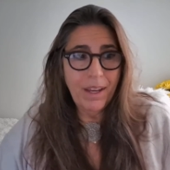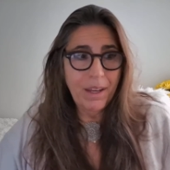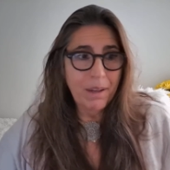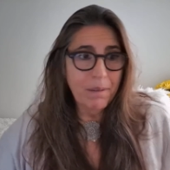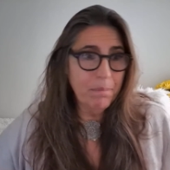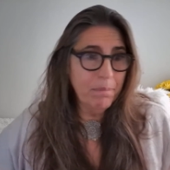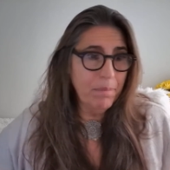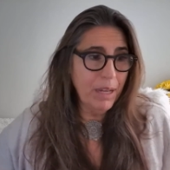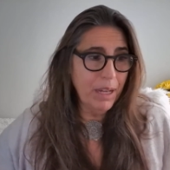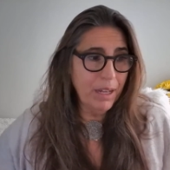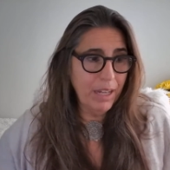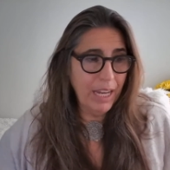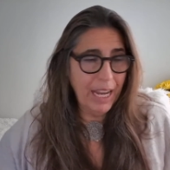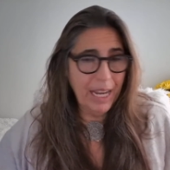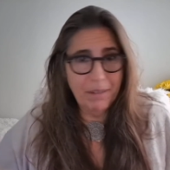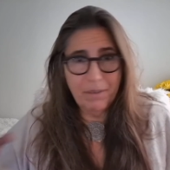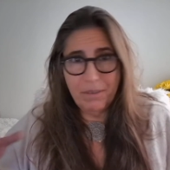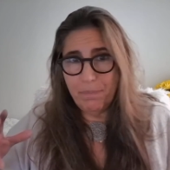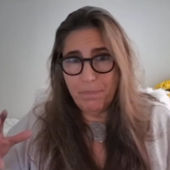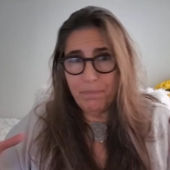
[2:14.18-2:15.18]
but,
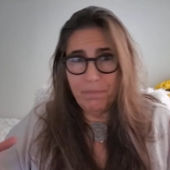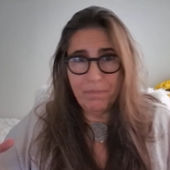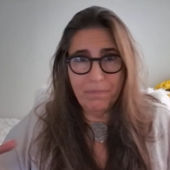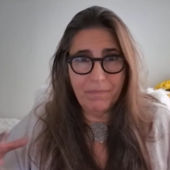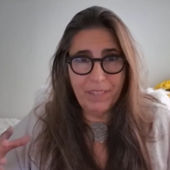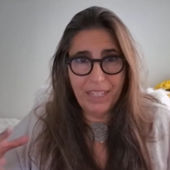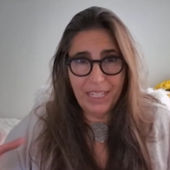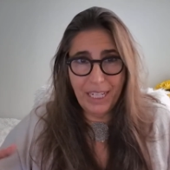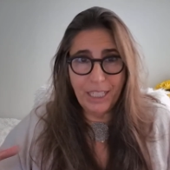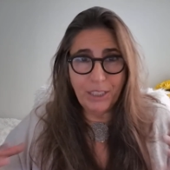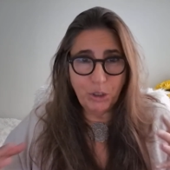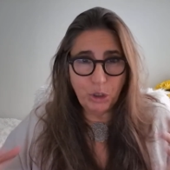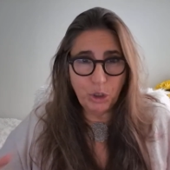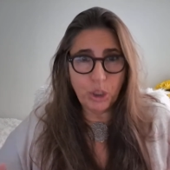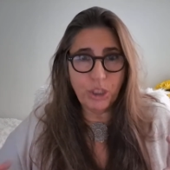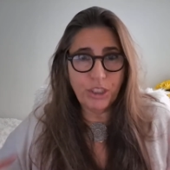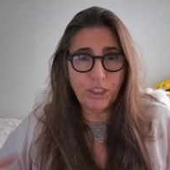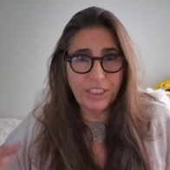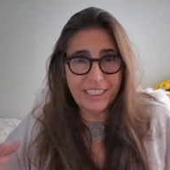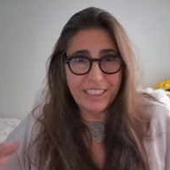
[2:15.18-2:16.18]
and
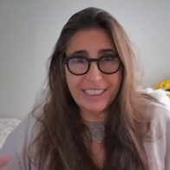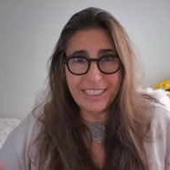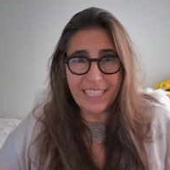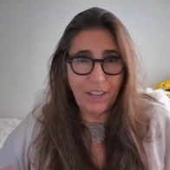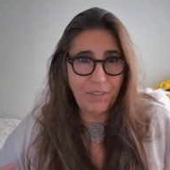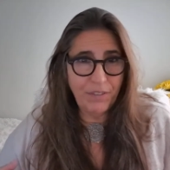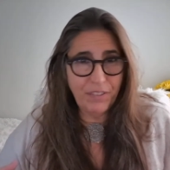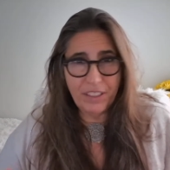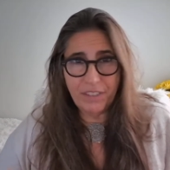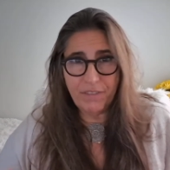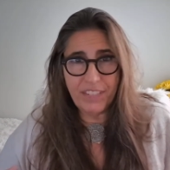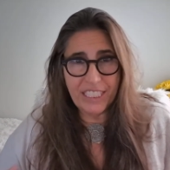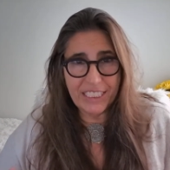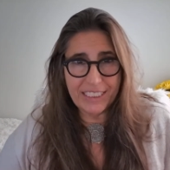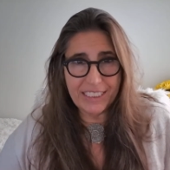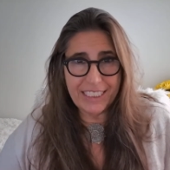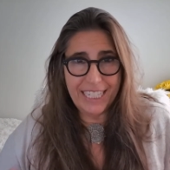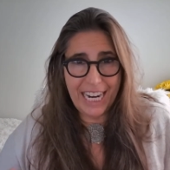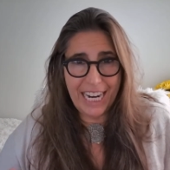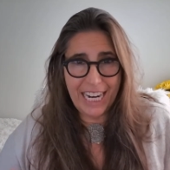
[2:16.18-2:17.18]
eastern
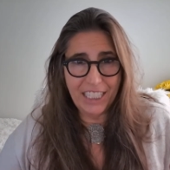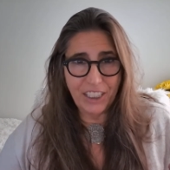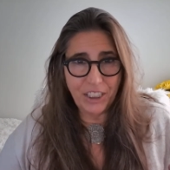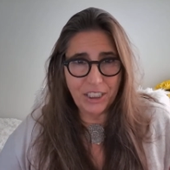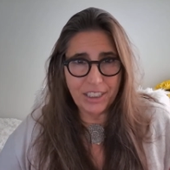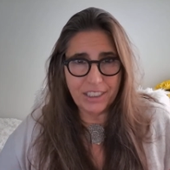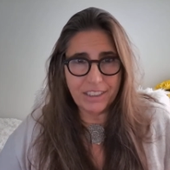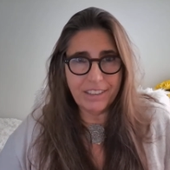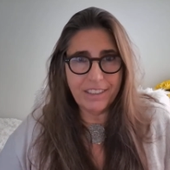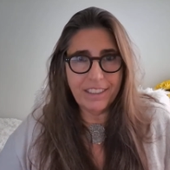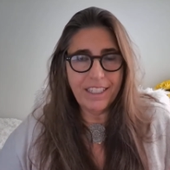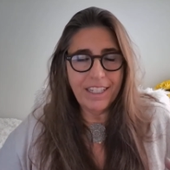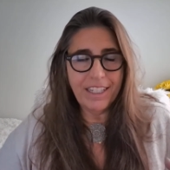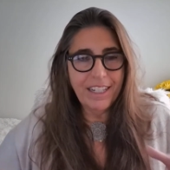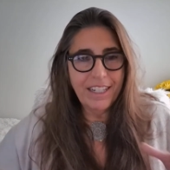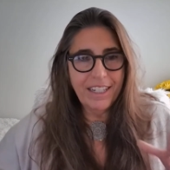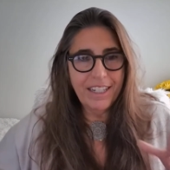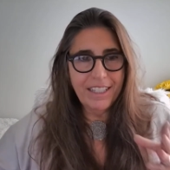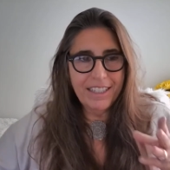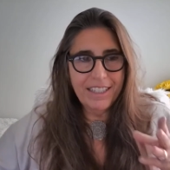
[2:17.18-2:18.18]
self-investigation
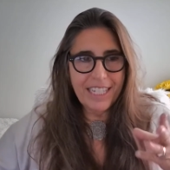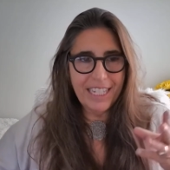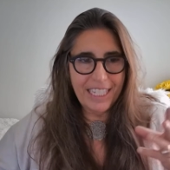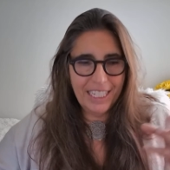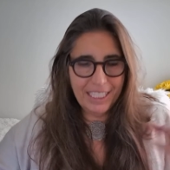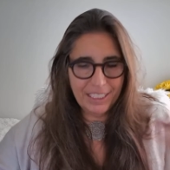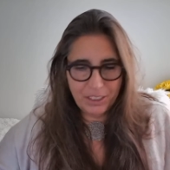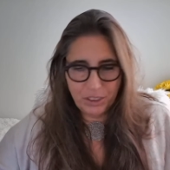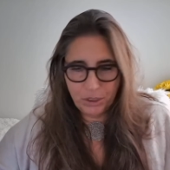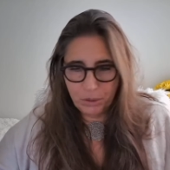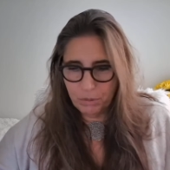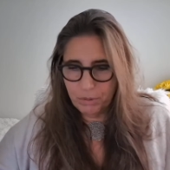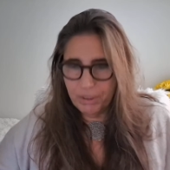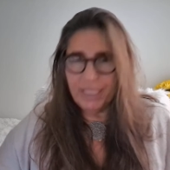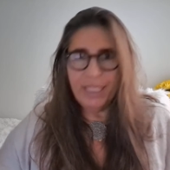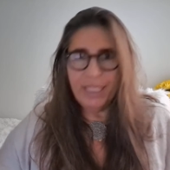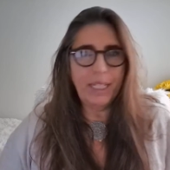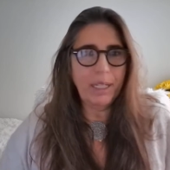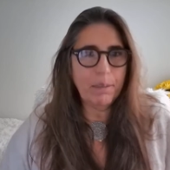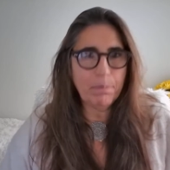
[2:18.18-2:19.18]
that is
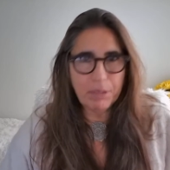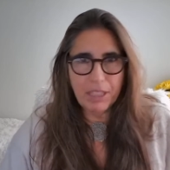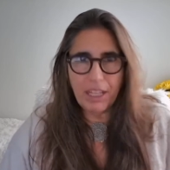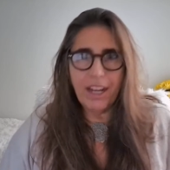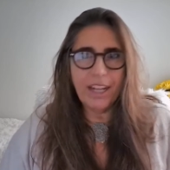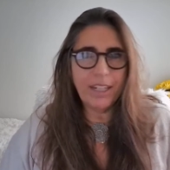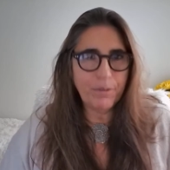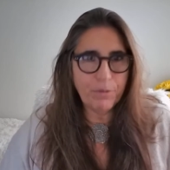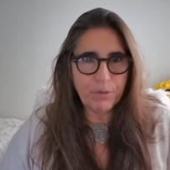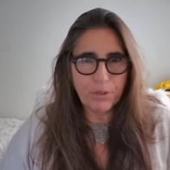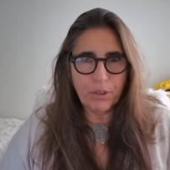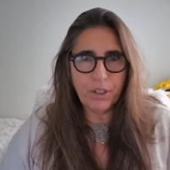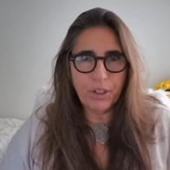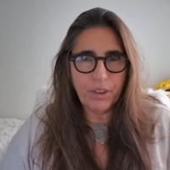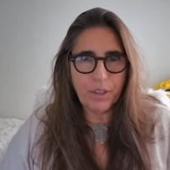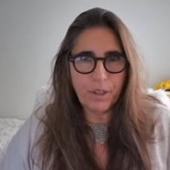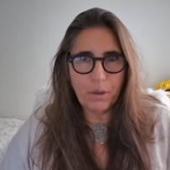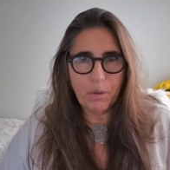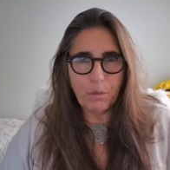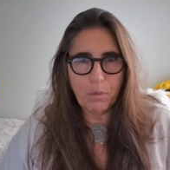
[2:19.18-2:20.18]
really applied for
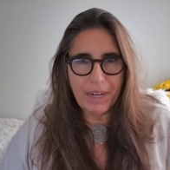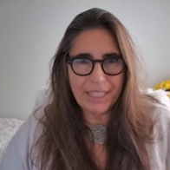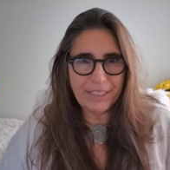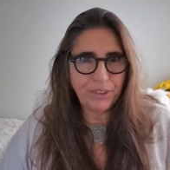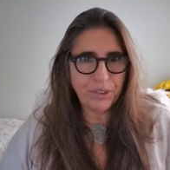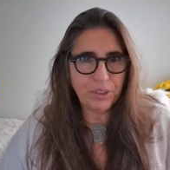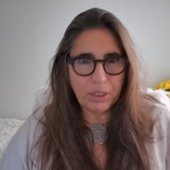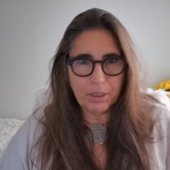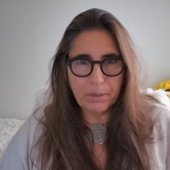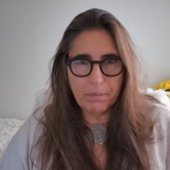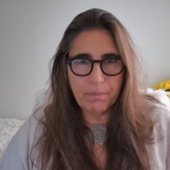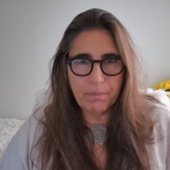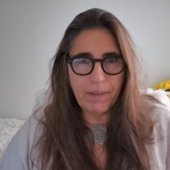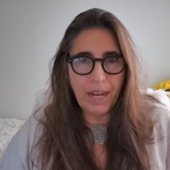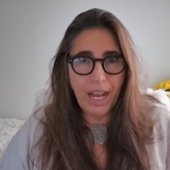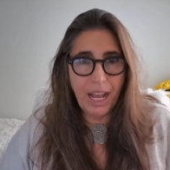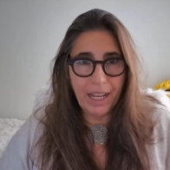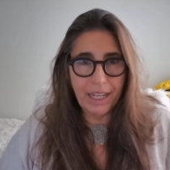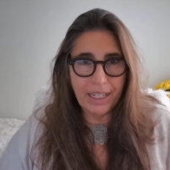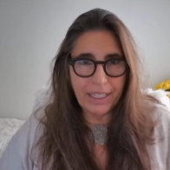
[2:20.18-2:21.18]
the western
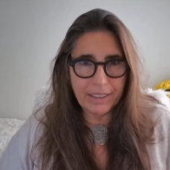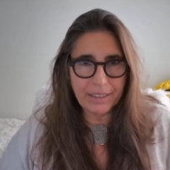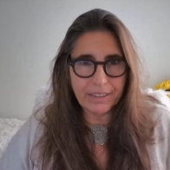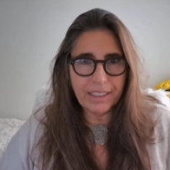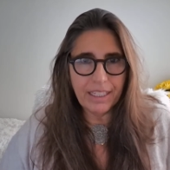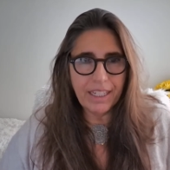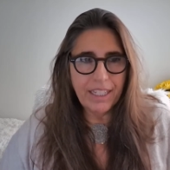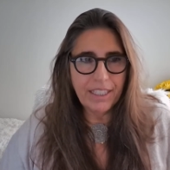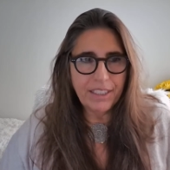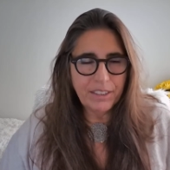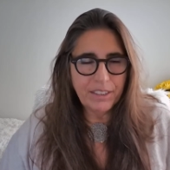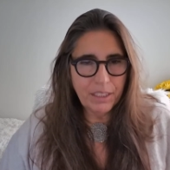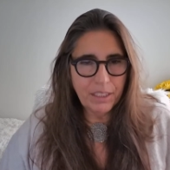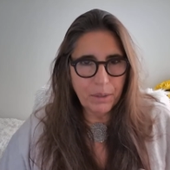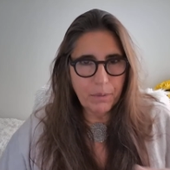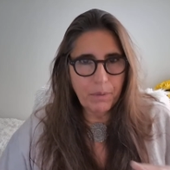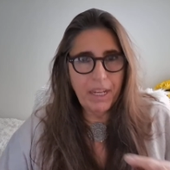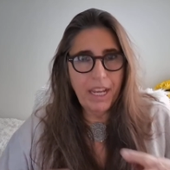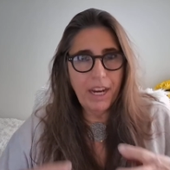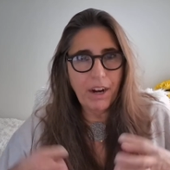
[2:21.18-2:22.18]
mind so
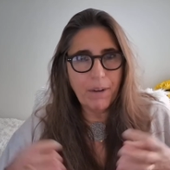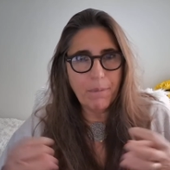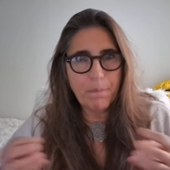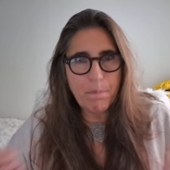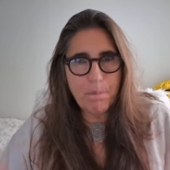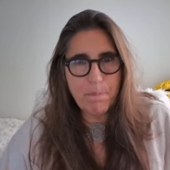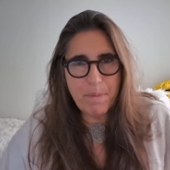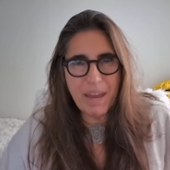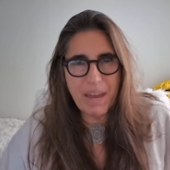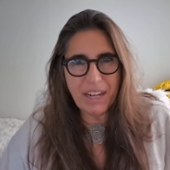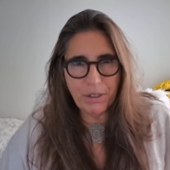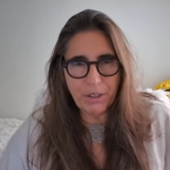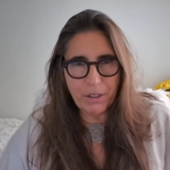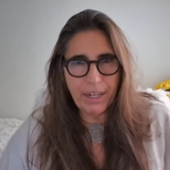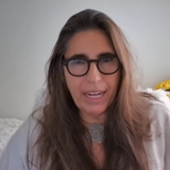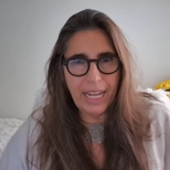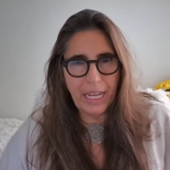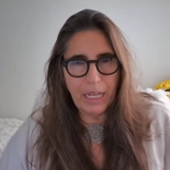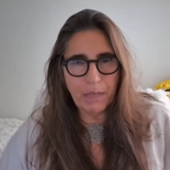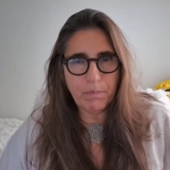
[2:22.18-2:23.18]
we are better
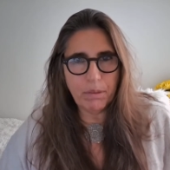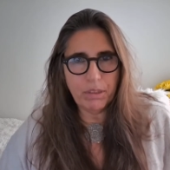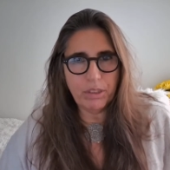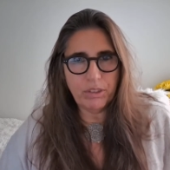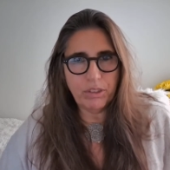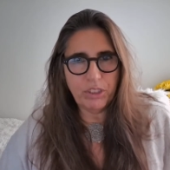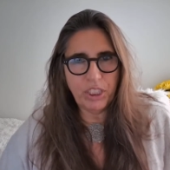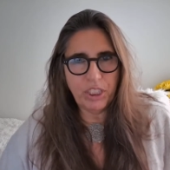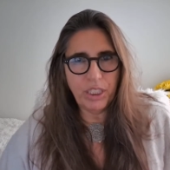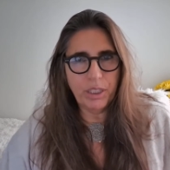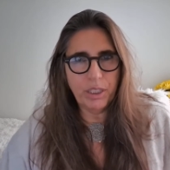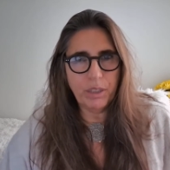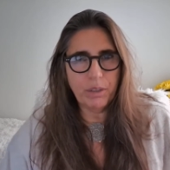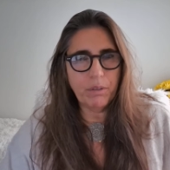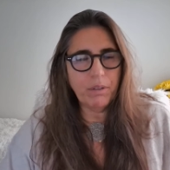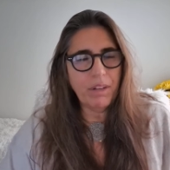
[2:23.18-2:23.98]
able to